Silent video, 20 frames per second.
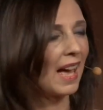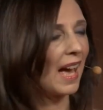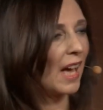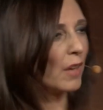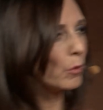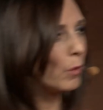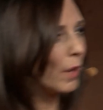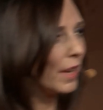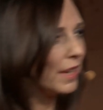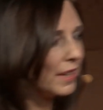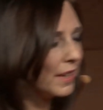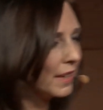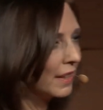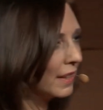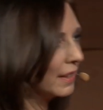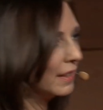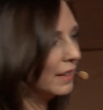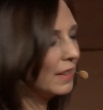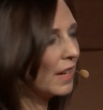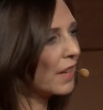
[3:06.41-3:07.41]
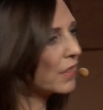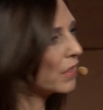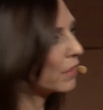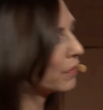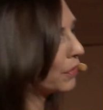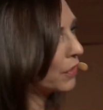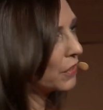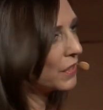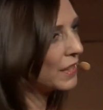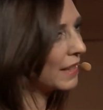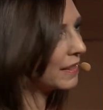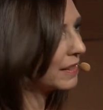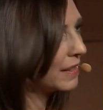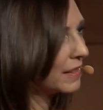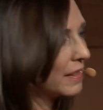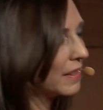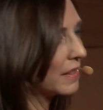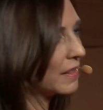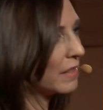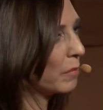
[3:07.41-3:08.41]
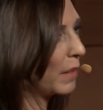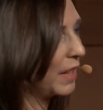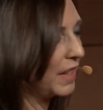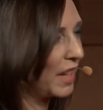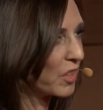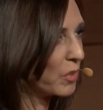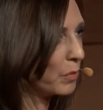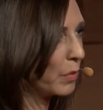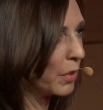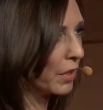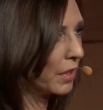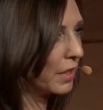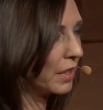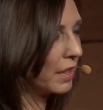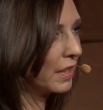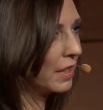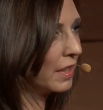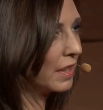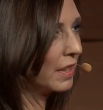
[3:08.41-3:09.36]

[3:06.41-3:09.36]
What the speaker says: and writing not the first sentences of my next book,